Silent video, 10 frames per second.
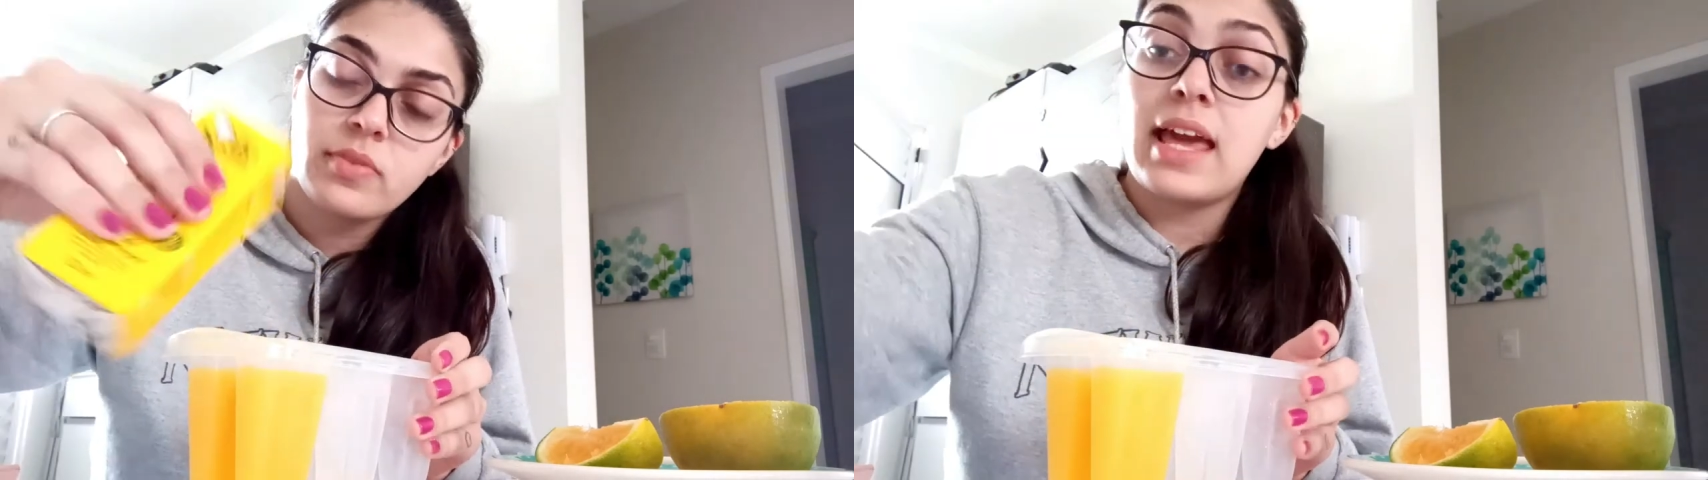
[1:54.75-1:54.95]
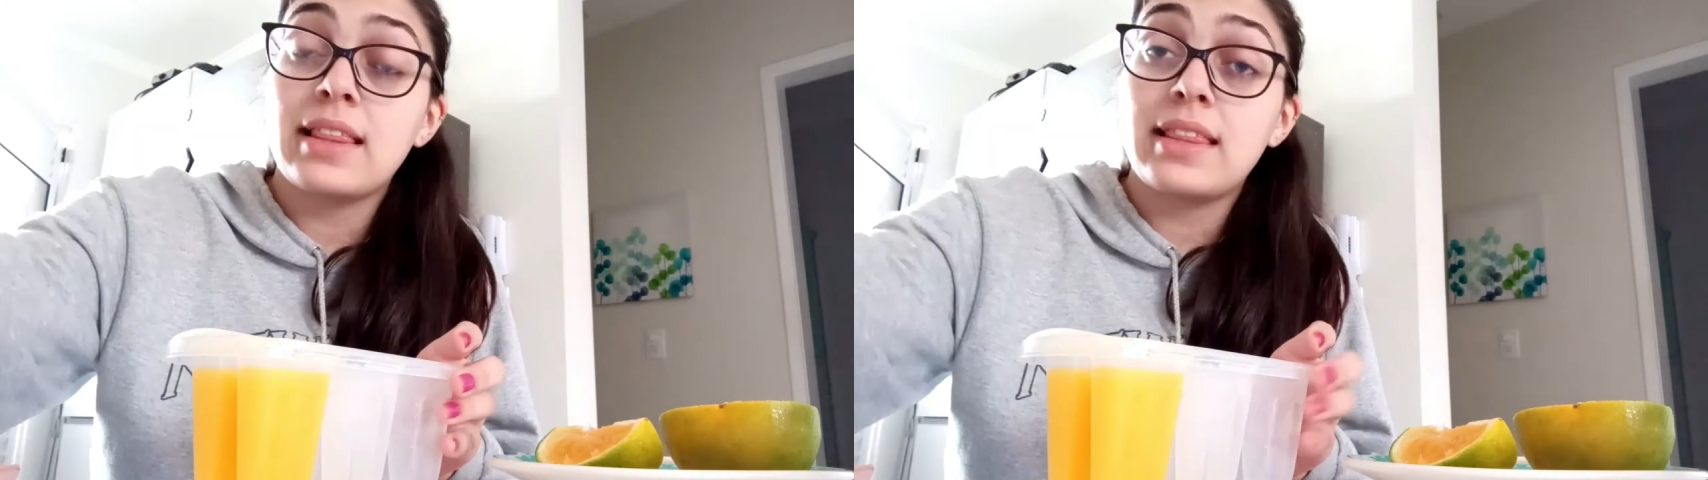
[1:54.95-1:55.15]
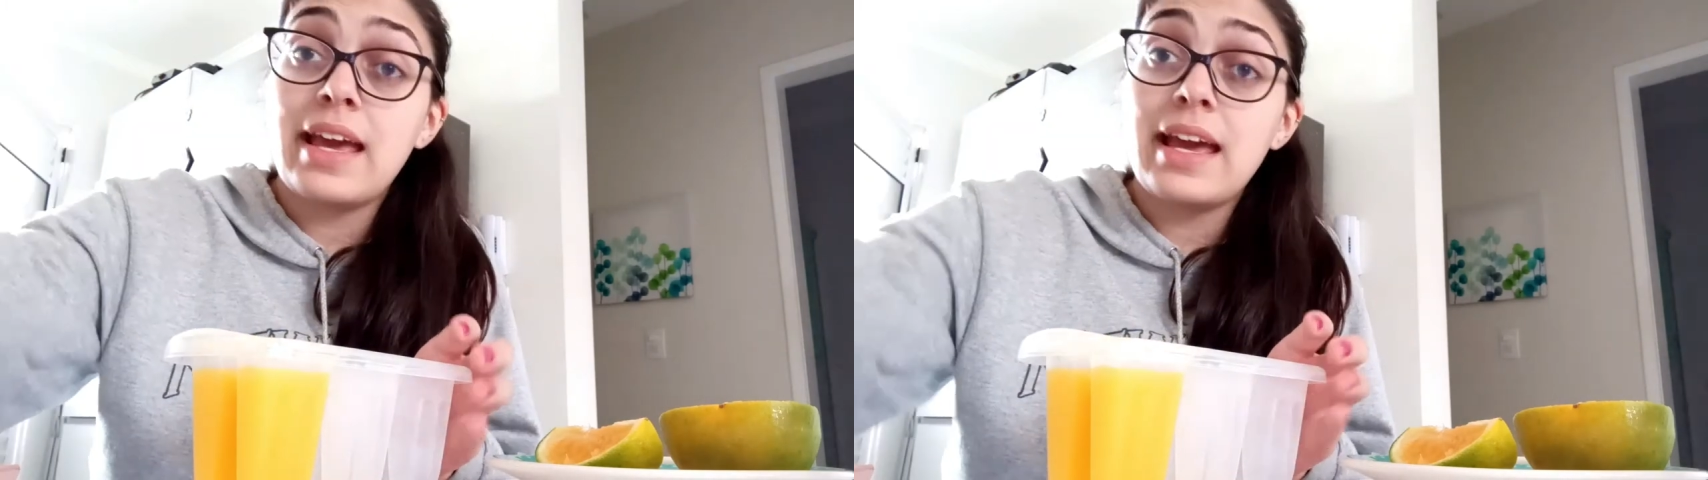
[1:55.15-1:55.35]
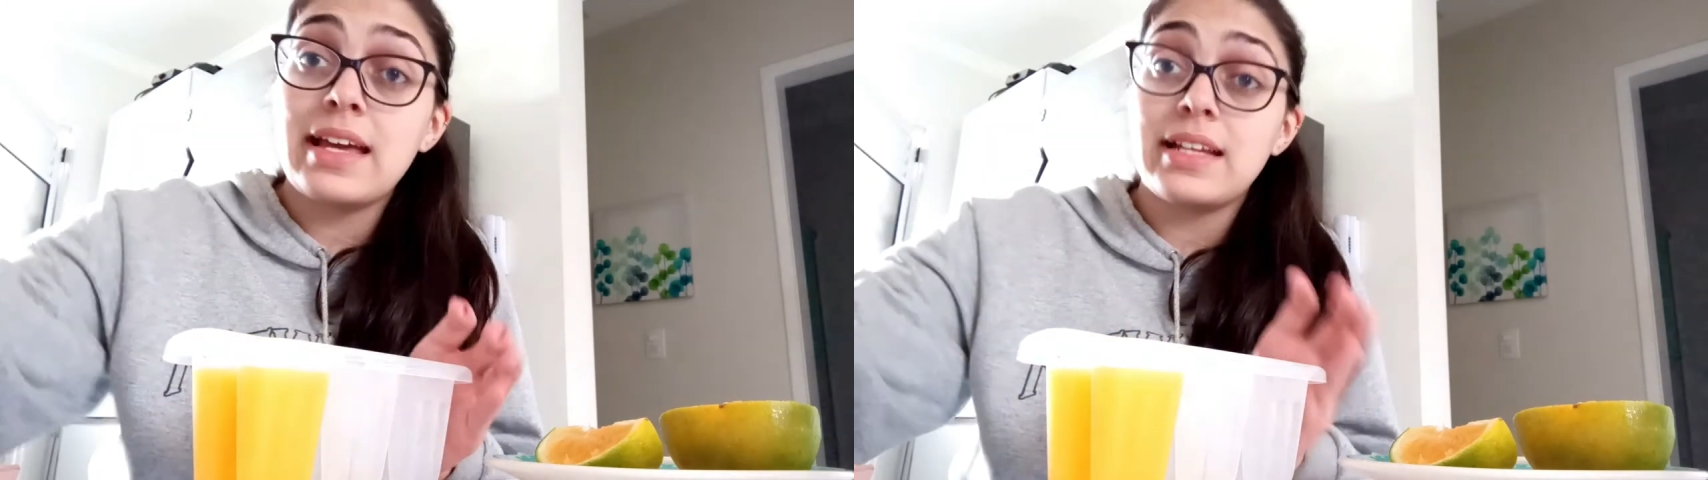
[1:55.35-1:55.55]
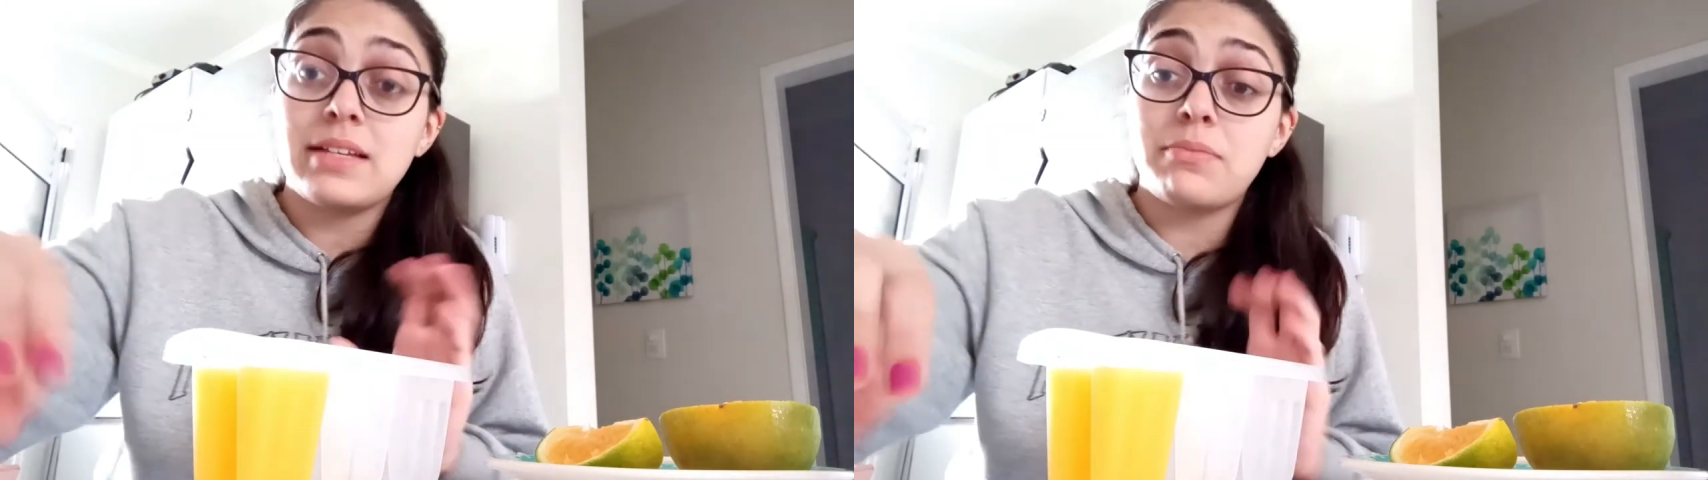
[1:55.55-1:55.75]
And
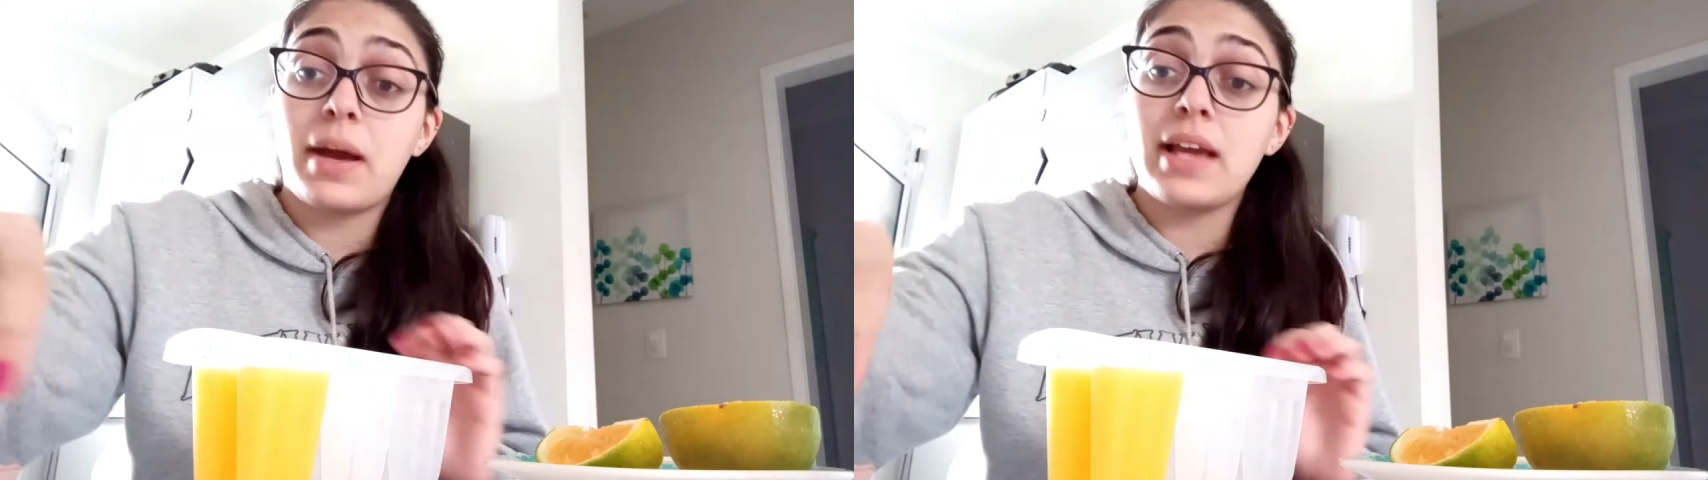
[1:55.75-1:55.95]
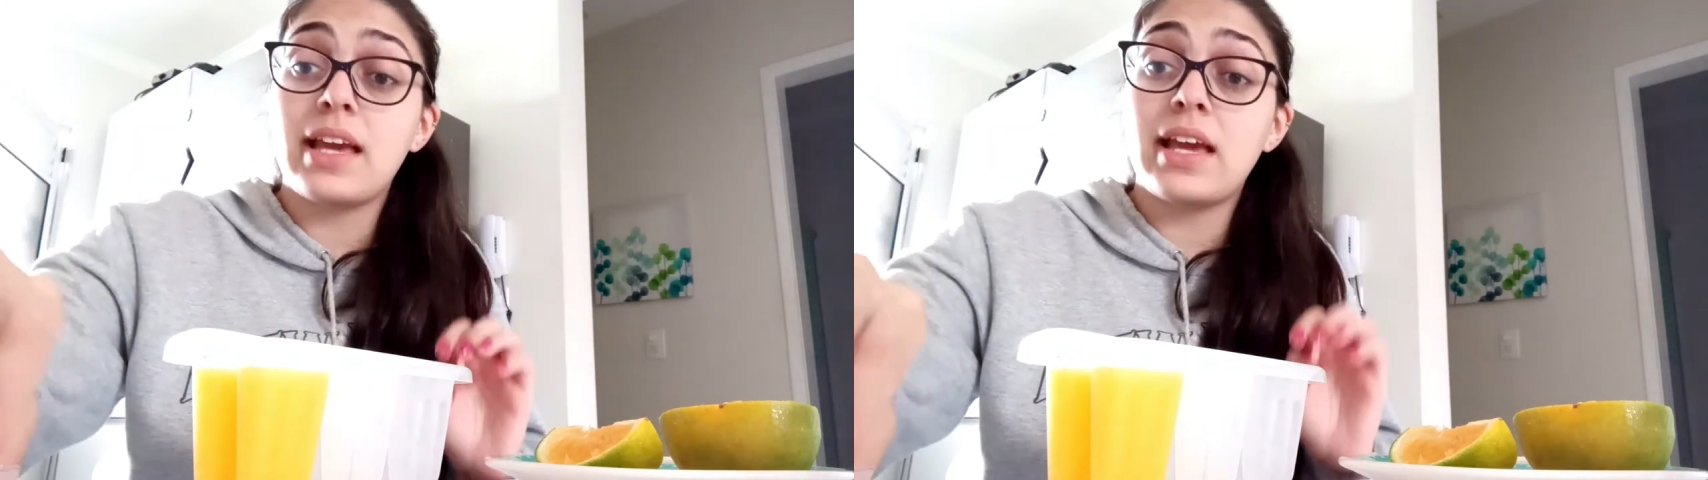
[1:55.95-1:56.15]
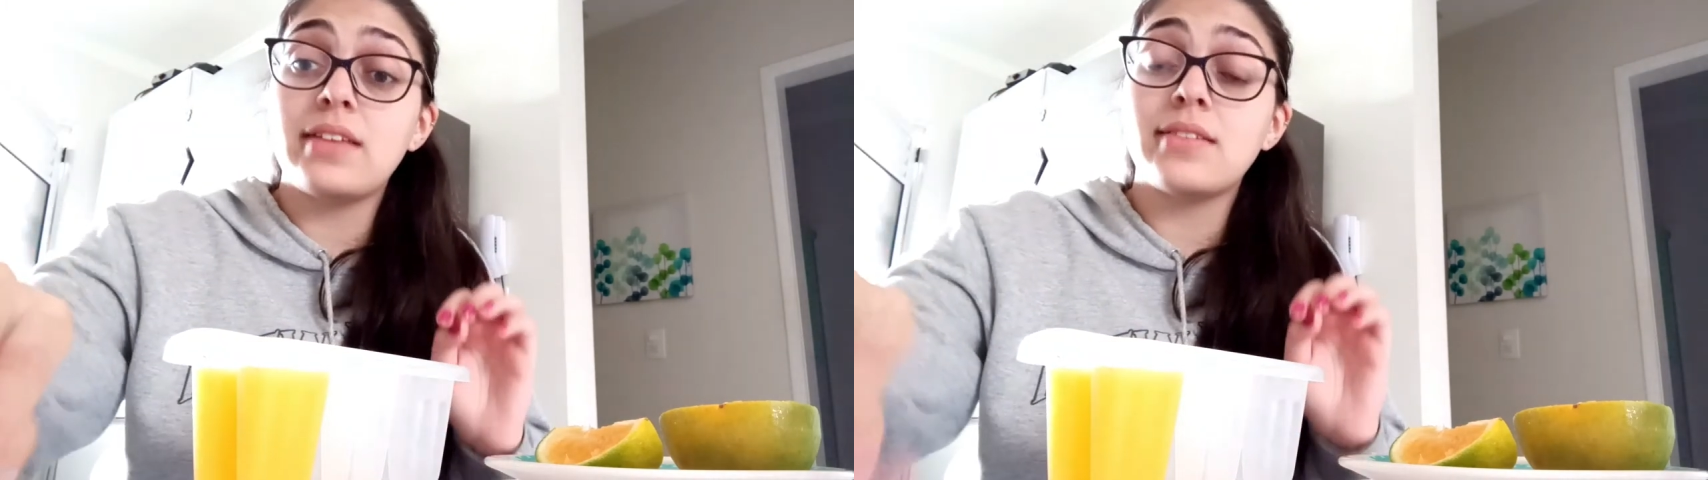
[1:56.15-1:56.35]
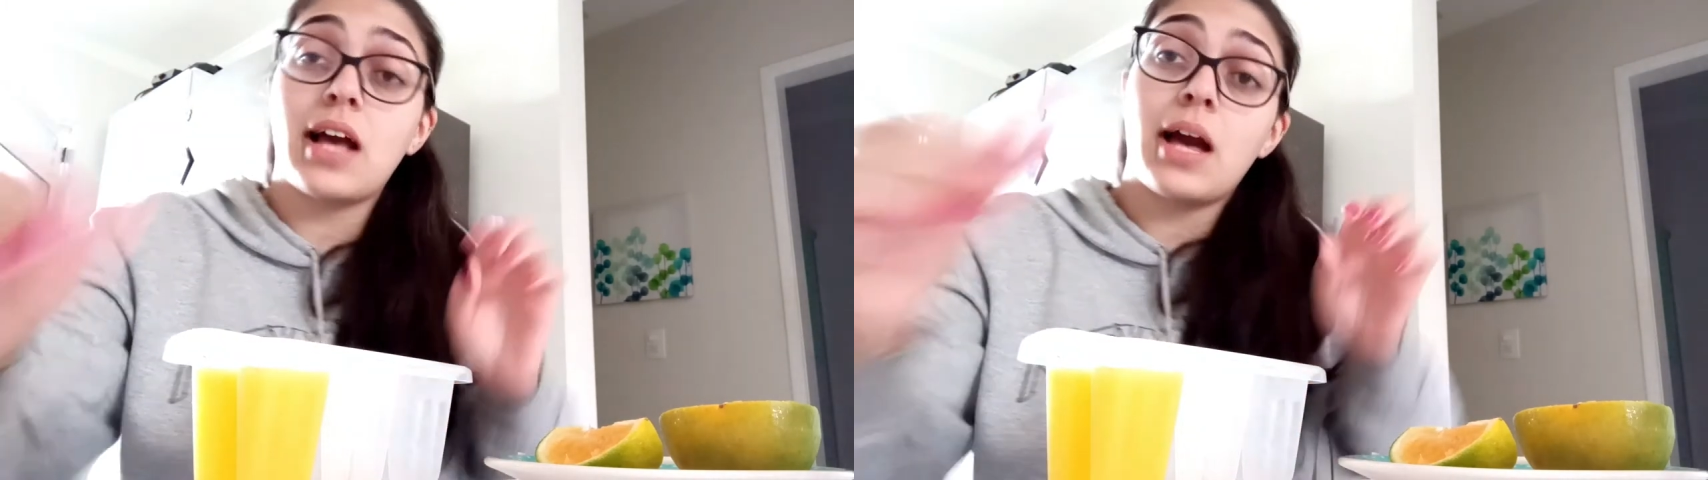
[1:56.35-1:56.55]
then, in my case,